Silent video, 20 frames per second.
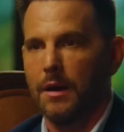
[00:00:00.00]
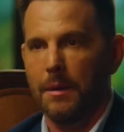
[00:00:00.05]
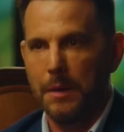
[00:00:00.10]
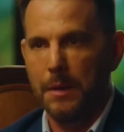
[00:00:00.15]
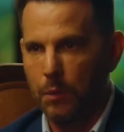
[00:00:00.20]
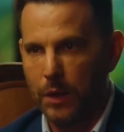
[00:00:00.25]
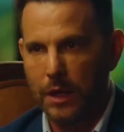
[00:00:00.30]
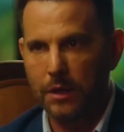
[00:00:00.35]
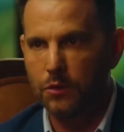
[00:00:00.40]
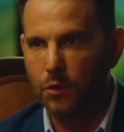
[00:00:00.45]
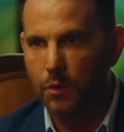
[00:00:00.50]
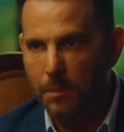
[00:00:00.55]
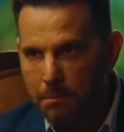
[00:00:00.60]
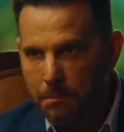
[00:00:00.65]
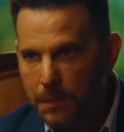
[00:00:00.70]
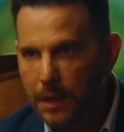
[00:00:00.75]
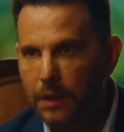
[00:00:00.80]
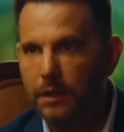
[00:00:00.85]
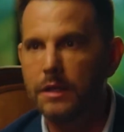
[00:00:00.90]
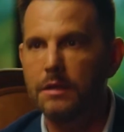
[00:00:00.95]
I mean, we could do a
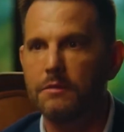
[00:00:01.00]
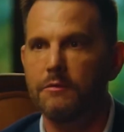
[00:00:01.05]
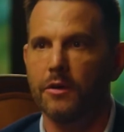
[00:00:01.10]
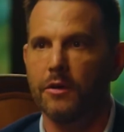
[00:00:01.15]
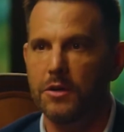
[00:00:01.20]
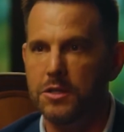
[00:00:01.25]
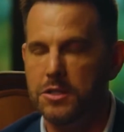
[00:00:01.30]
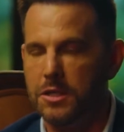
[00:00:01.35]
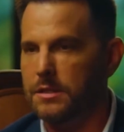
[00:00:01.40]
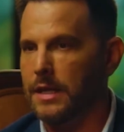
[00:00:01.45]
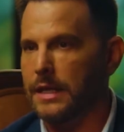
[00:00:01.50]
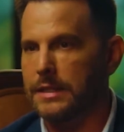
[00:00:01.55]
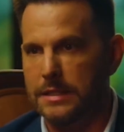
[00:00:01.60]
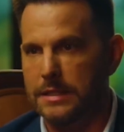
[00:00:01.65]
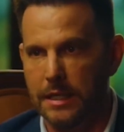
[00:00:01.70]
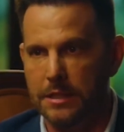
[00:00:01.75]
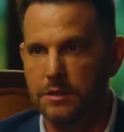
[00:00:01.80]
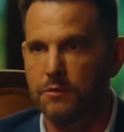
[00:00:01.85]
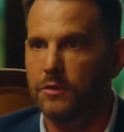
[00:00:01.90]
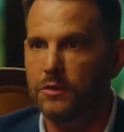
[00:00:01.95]
million versions. That
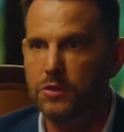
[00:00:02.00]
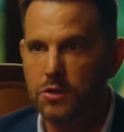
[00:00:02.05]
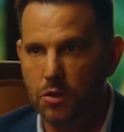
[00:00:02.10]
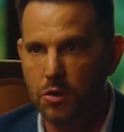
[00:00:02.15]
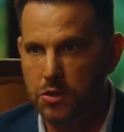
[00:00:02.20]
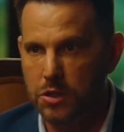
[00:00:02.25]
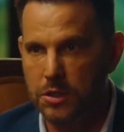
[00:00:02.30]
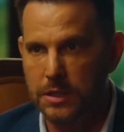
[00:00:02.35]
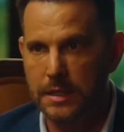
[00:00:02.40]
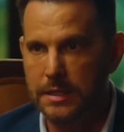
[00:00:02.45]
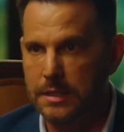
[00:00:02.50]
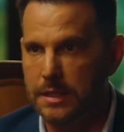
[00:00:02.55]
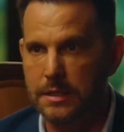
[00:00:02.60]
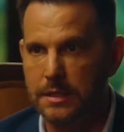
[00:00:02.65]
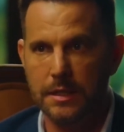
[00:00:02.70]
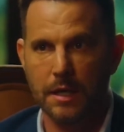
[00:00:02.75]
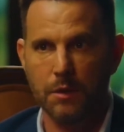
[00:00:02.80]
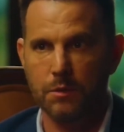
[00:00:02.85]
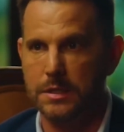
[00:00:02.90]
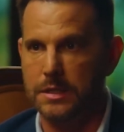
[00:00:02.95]
6 foot social
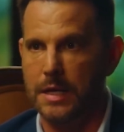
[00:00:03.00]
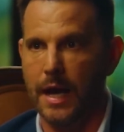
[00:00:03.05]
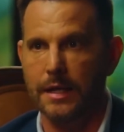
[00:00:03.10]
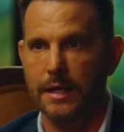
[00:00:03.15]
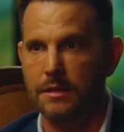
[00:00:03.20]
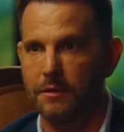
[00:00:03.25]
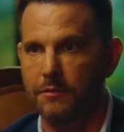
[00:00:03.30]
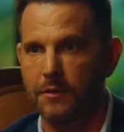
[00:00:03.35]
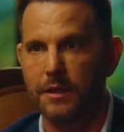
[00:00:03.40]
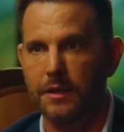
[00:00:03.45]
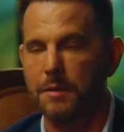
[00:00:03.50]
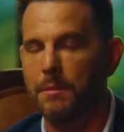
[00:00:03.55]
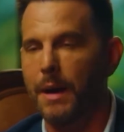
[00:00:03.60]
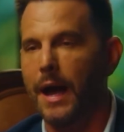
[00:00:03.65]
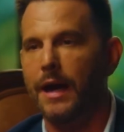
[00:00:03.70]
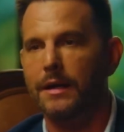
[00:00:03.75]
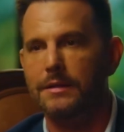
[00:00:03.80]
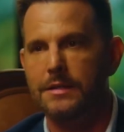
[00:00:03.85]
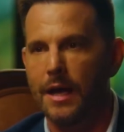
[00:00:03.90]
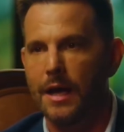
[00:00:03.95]
distancing was scientifically
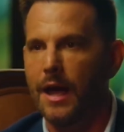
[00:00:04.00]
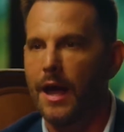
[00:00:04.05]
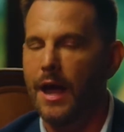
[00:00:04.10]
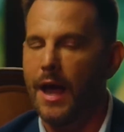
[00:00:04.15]
backed.